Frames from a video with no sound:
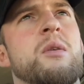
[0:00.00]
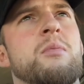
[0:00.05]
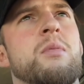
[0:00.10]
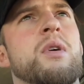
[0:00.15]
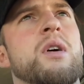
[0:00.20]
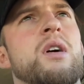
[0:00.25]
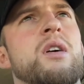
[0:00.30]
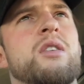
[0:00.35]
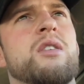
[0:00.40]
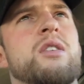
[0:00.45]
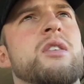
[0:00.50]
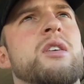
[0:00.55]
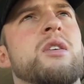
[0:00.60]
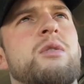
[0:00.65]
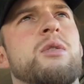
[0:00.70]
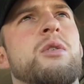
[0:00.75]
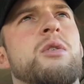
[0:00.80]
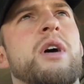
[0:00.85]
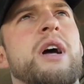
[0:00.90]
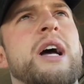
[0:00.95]
but, you know,
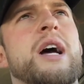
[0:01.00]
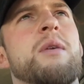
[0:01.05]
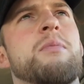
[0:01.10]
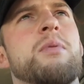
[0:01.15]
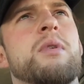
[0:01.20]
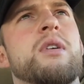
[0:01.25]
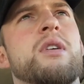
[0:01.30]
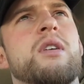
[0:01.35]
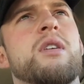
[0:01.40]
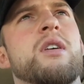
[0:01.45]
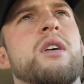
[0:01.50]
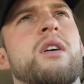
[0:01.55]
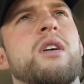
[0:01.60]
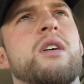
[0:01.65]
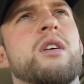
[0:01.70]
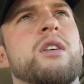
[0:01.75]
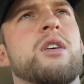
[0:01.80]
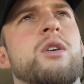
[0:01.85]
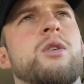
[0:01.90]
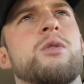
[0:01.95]
real happy
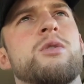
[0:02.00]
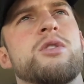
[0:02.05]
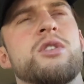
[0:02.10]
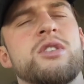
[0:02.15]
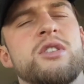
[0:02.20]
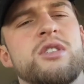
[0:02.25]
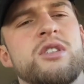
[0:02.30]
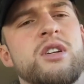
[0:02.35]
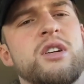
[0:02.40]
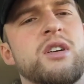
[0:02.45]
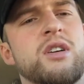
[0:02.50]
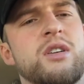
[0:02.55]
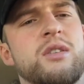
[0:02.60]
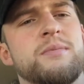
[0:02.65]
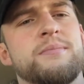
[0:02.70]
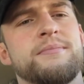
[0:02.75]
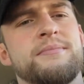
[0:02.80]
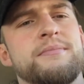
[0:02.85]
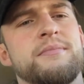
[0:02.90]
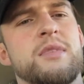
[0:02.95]
coach is
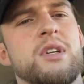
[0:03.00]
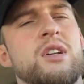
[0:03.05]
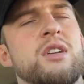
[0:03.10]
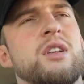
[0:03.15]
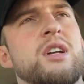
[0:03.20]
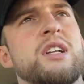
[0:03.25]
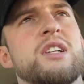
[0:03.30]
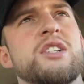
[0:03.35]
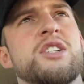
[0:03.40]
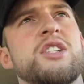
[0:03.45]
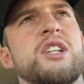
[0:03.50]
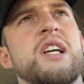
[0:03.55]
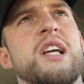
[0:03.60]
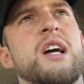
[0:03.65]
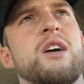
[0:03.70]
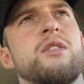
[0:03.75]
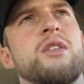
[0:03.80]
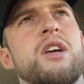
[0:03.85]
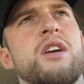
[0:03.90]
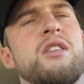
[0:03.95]
going to let us stay
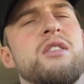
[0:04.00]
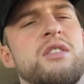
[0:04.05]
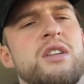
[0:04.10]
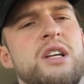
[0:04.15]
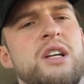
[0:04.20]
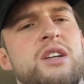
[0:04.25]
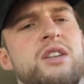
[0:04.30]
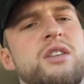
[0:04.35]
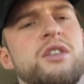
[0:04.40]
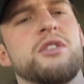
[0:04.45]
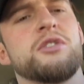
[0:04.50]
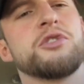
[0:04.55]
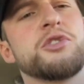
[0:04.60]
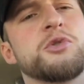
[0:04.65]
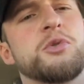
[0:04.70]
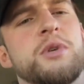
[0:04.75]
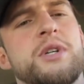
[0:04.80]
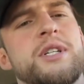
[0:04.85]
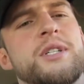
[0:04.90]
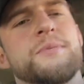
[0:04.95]
out there and take another
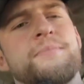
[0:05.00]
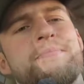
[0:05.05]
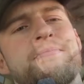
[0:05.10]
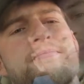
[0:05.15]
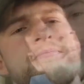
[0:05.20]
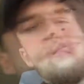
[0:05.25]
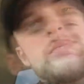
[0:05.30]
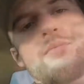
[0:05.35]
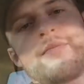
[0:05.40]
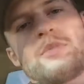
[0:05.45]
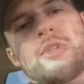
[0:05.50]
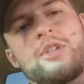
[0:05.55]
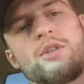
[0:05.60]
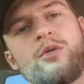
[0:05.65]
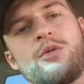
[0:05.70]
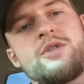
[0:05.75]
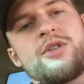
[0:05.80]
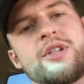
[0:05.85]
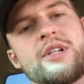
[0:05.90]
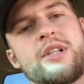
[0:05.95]
swing.
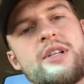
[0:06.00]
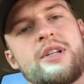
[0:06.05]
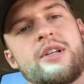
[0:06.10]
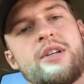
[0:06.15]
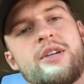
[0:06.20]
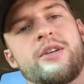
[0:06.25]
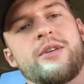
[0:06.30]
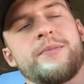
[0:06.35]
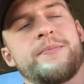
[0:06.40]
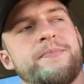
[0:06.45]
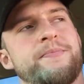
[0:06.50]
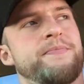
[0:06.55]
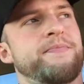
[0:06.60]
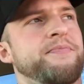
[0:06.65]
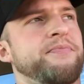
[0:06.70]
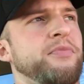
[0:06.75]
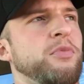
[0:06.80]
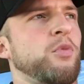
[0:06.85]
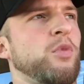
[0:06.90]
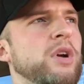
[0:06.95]
So we're sitting here
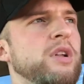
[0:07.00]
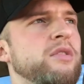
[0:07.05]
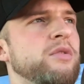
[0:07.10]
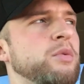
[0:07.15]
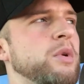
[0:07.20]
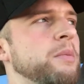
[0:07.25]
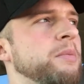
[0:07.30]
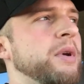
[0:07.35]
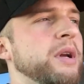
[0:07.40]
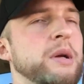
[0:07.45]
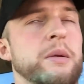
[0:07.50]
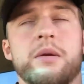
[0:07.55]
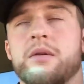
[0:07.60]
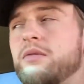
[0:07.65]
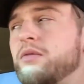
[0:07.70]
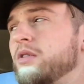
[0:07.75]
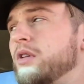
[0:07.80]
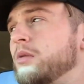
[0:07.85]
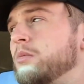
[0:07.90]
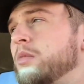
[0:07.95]
waiting for my pickup
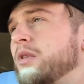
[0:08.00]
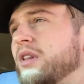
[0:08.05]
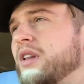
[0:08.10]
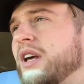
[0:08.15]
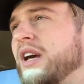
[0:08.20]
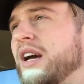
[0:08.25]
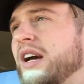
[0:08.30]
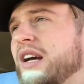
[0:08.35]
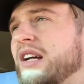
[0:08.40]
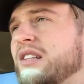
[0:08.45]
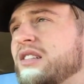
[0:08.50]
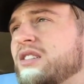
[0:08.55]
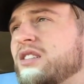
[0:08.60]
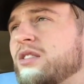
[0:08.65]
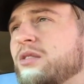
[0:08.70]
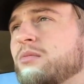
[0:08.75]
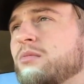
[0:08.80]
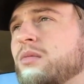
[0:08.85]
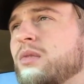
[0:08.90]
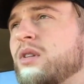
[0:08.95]
to fill up with gas, and